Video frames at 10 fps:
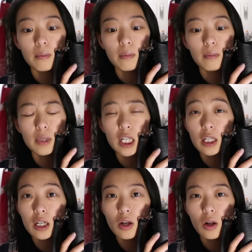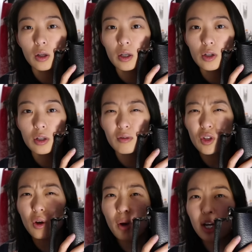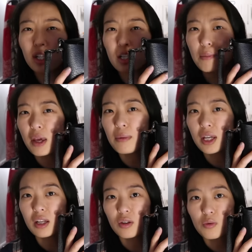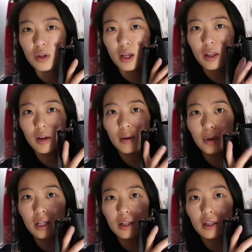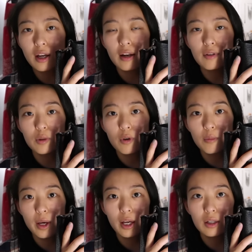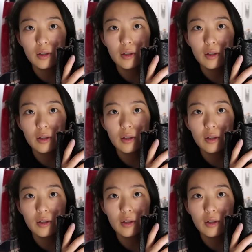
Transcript: $60. So actually, maybe it is real leather because it's kind of a small bag.